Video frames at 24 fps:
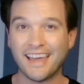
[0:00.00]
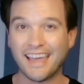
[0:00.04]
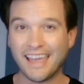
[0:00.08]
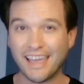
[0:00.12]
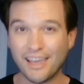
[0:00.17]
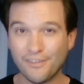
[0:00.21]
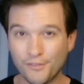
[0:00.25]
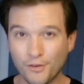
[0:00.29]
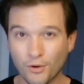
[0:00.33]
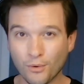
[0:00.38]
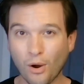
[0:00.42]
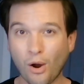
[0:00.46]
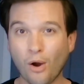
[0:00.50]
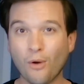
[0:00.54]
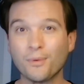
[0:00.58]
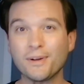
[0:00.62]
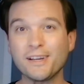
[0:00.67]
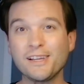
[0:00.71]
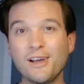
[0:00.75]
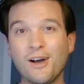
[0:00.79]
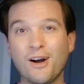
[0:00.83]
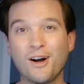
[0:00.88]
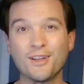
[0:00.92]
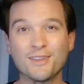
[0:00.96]
If you're
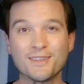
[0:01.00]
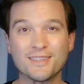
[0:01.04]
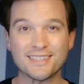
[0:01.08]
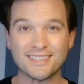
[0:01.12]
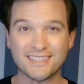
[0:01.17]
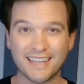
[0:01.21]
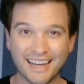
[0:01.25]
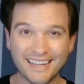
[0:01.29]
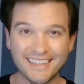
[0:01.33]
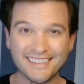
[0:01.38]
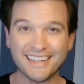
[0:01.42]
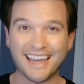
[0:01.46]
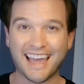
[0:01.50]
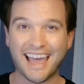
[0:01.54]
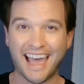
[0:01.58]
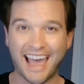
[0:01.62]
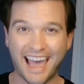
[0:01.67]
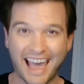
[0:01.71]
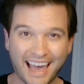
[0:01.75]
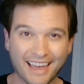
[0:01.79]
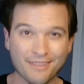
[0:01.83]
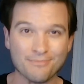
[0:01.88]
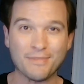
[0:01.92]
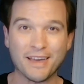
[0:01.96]
already on site
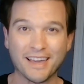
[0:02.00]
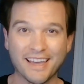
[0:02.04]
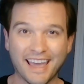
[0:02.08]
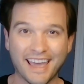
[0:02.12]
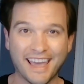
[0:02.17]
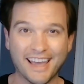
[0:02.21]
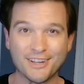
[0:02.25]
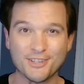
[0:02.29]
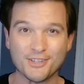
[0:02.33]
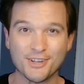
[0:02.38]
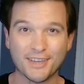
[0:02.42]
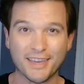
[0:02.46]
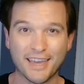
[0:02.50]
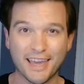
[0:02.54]
at Mega Agent